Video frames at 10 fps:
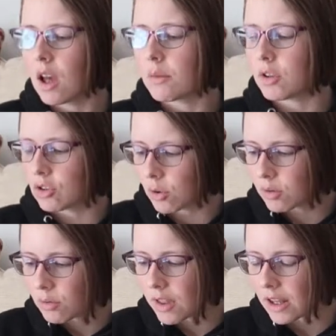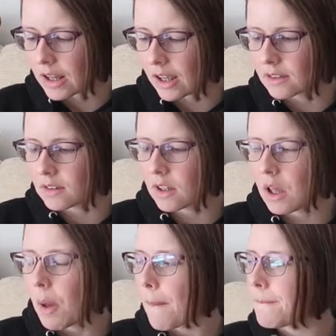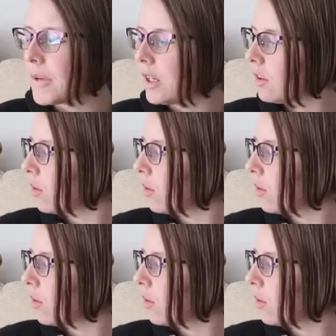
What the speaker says: I'm gonna sort through that next, but in